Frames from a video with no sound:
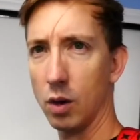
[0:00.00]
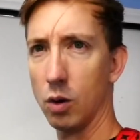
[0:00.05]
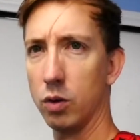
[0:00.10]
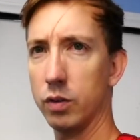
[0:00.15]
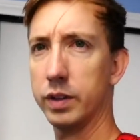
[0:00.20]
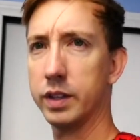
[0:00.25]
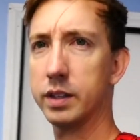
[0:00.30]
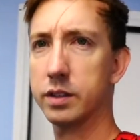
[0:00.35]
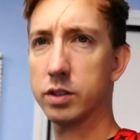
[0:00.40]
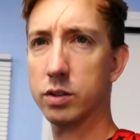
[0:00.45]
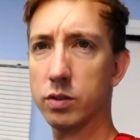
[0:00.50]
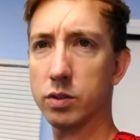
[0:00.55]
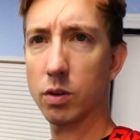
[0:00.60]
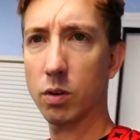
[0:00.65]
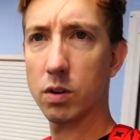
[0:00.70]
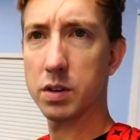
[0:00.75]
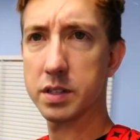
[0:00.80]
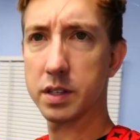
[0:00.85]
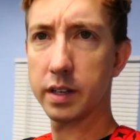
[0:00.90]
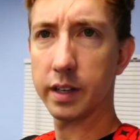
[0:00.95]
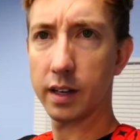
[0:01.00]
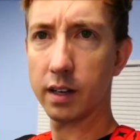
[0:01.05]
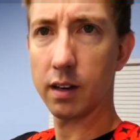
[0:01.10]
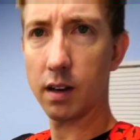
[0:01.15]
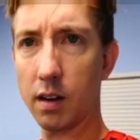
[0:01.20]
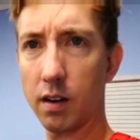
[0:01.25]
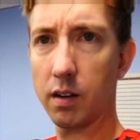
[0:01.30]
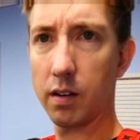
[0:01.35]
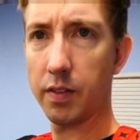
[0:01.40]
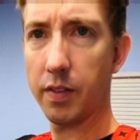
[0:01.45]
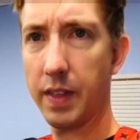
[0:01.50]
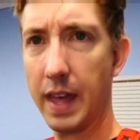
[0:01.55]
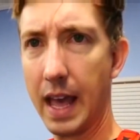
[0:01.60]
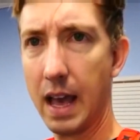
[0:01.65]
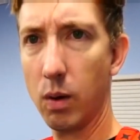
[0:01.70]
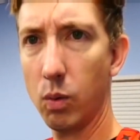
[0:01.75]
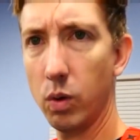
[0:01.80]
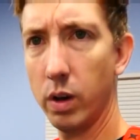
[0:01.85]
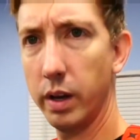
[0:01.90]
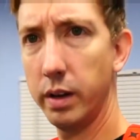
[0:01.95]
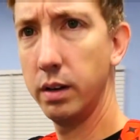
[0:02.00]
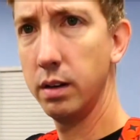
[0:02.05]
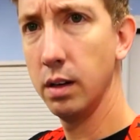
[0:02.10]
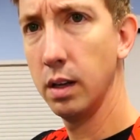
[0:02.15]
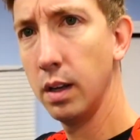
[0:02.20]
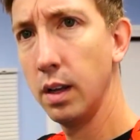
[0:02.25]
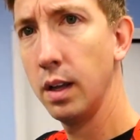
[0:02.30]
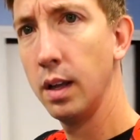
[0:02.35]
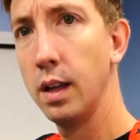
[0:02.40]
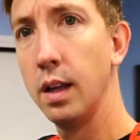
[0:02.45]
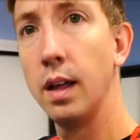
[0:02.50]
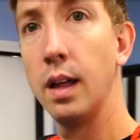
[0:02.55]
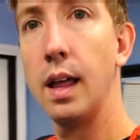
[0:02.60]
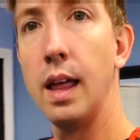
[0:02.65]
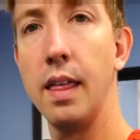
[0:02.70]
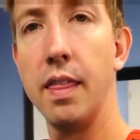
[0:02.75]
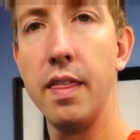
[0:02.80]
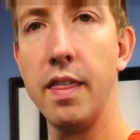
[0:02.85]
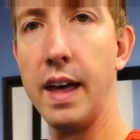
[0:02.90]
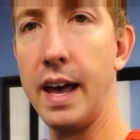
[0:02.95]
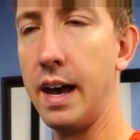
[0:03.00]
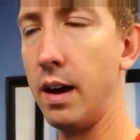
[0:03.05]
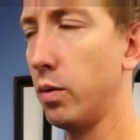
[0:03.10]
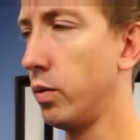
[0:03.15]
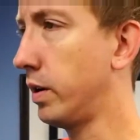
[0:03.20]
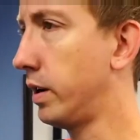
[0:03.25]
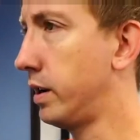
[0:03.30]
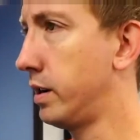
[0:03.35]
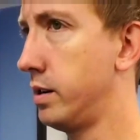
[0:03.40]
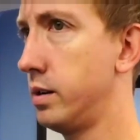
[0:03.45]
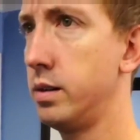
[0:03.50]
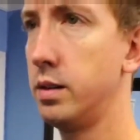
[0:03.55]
Only two doors in here are that one and that one.